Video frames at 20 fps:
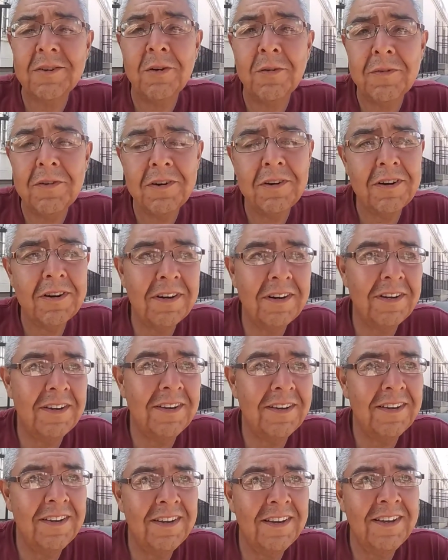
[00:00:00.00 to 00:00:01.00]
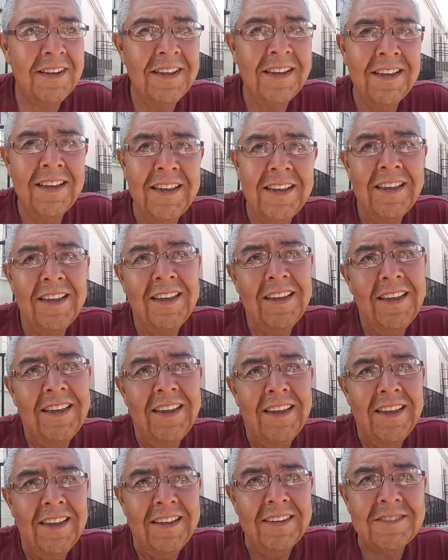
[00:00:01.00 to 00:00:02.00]
over.
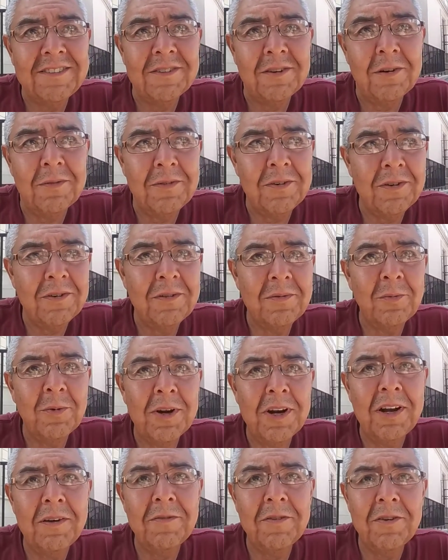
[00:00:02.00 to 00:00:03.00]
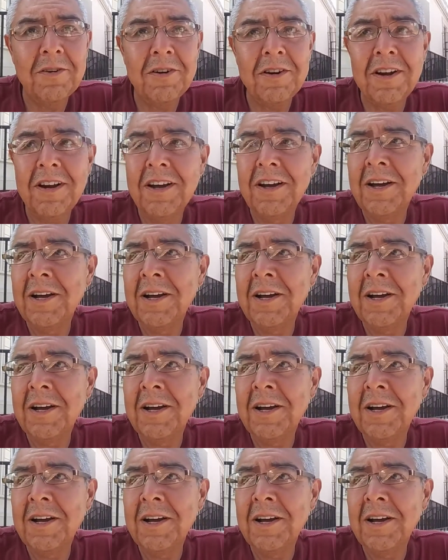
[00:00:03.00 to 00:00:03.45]
It's over. Whatever